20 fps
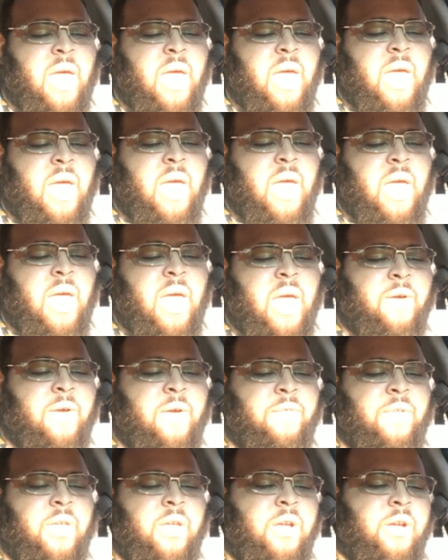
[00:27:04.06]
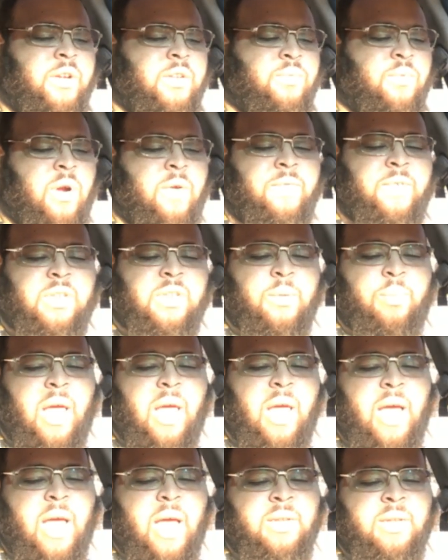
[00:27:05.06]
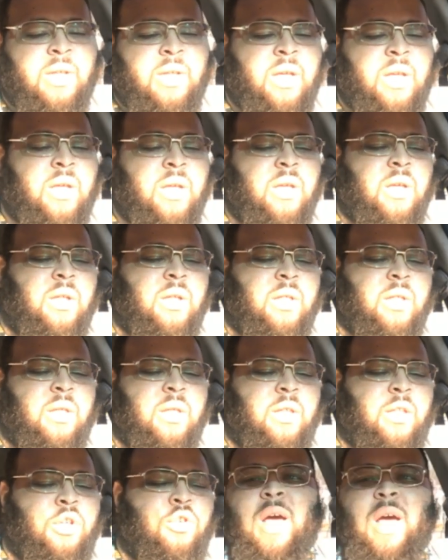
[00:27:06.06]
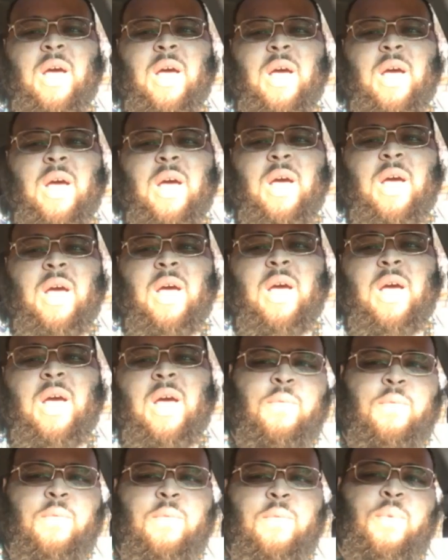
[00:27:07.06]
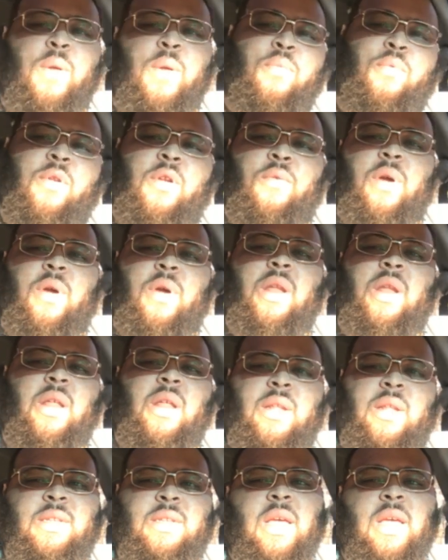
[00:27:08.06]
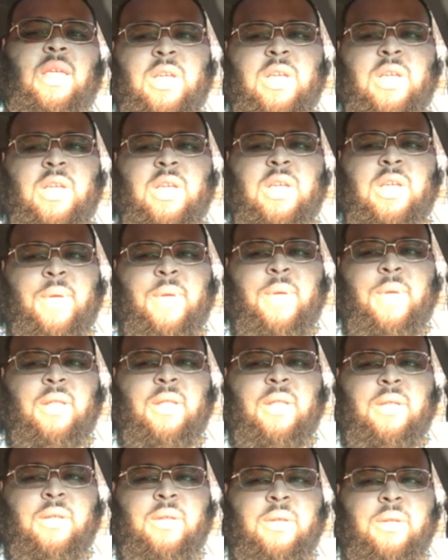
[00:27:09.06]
where you might have years worth of supplies, you're going to be hot spots for people to run in and take your shit, man.